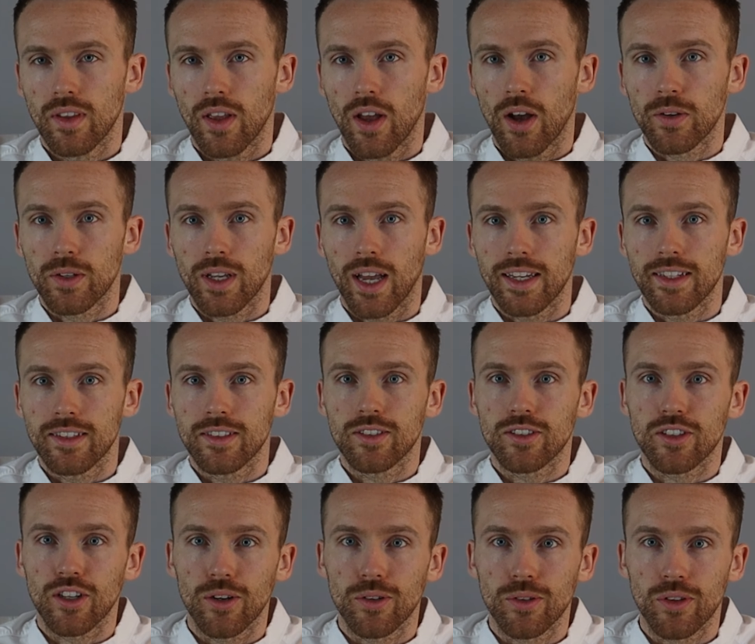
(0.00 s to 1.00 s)
Okay,
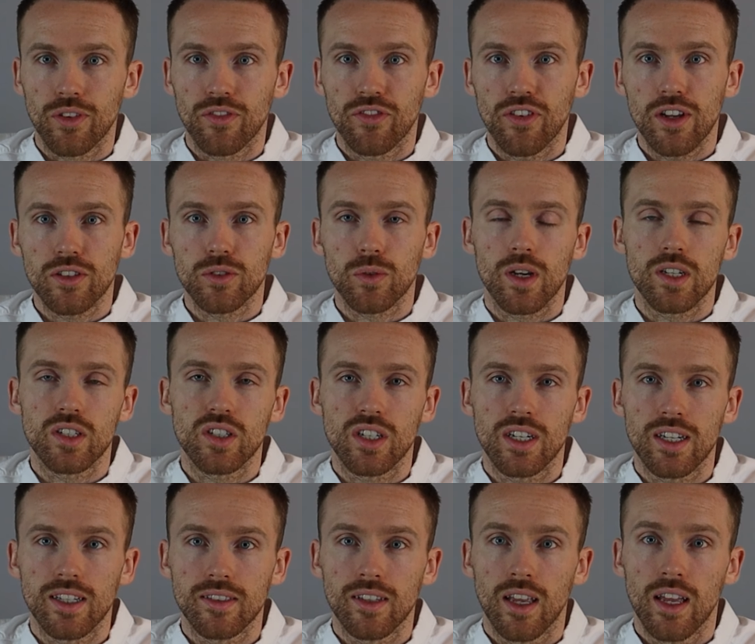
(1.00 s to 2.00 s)
so the first
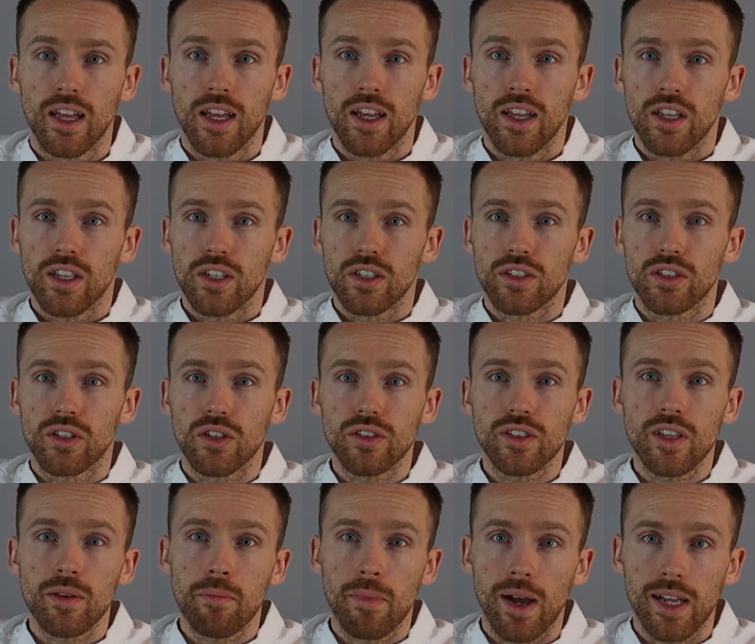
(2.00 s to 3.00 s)
question is, does
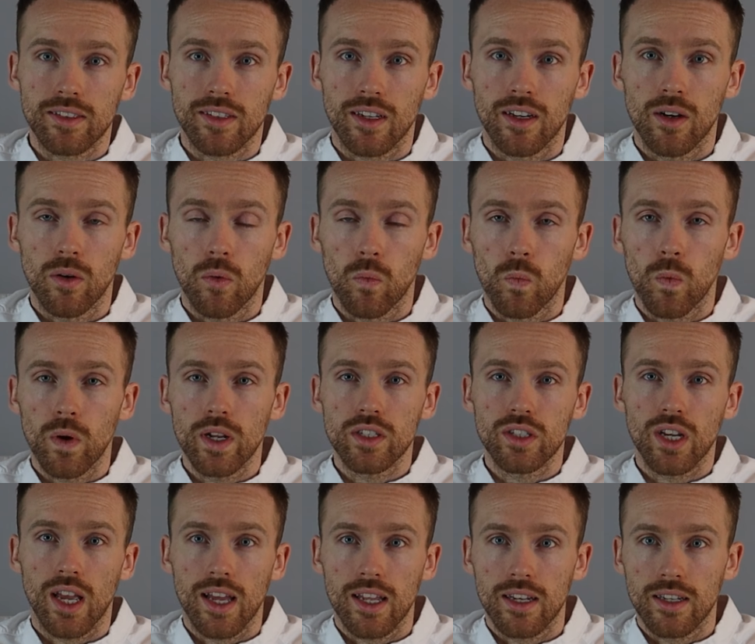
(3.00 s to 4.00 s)
it matter which
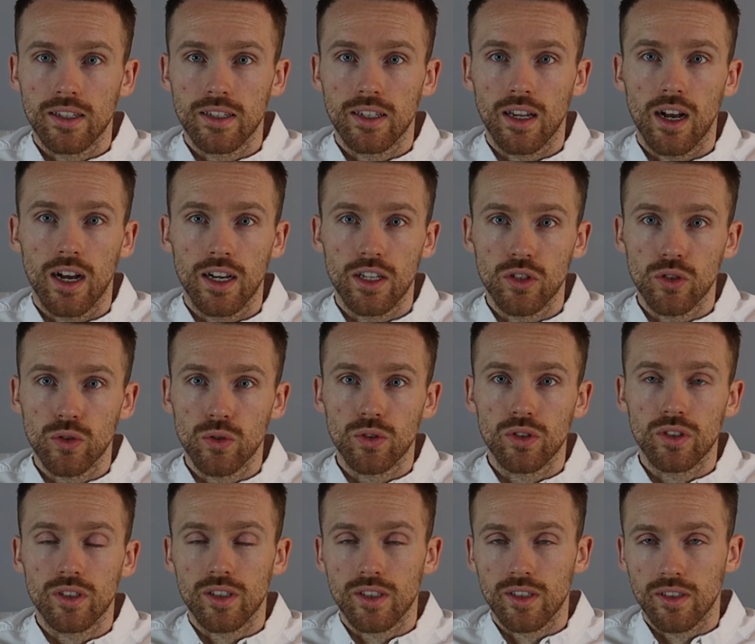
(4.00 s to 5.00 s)
hand I
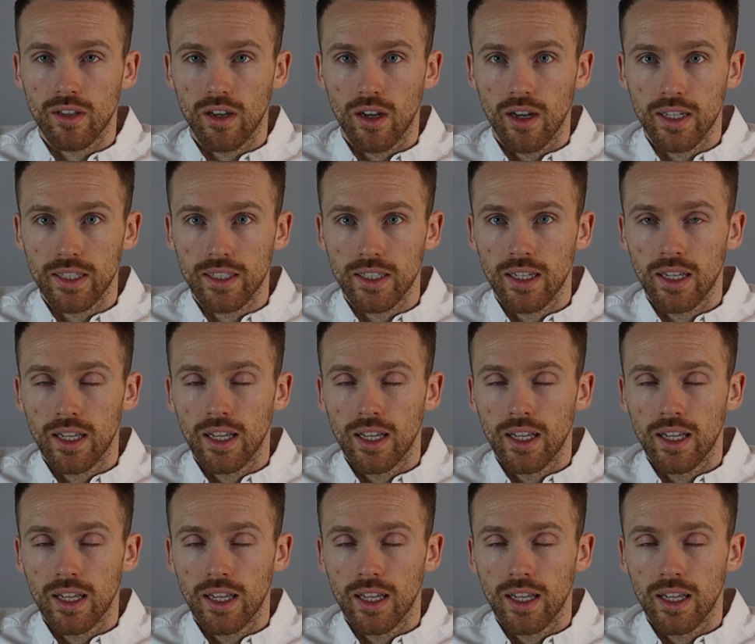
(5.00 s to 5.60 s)
use to sign?